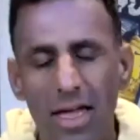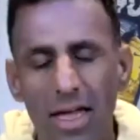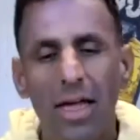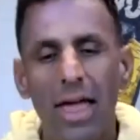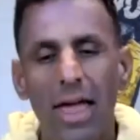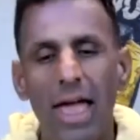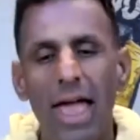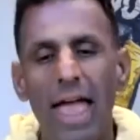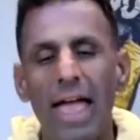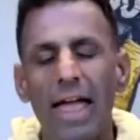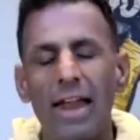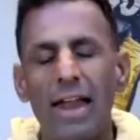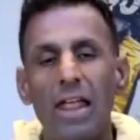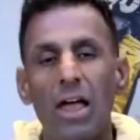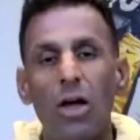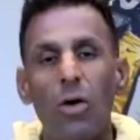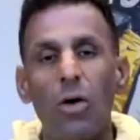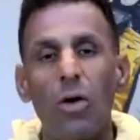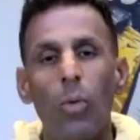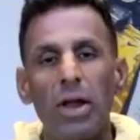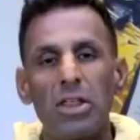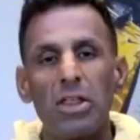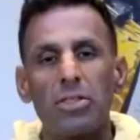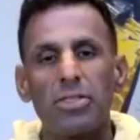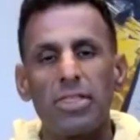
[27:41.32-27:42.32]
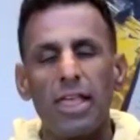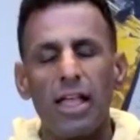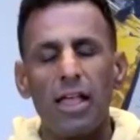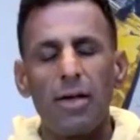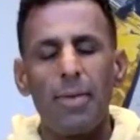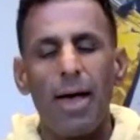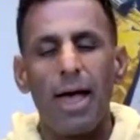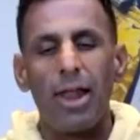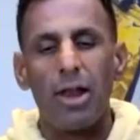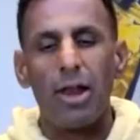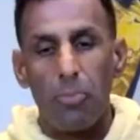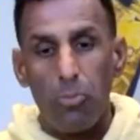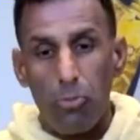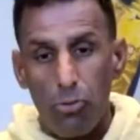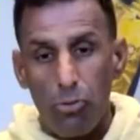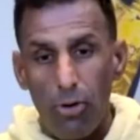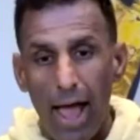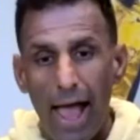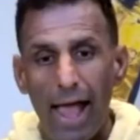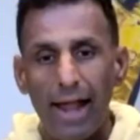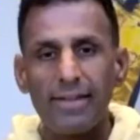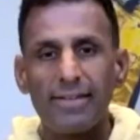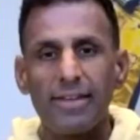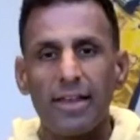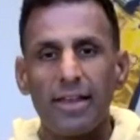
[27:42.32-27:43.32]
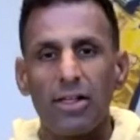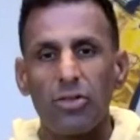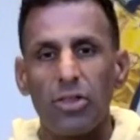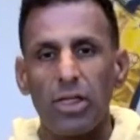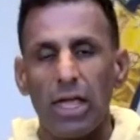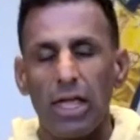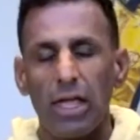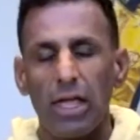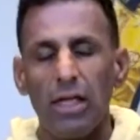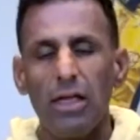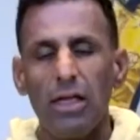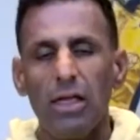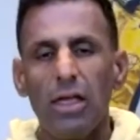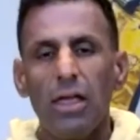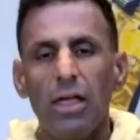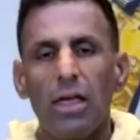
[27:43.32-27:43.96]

and when you think about it practically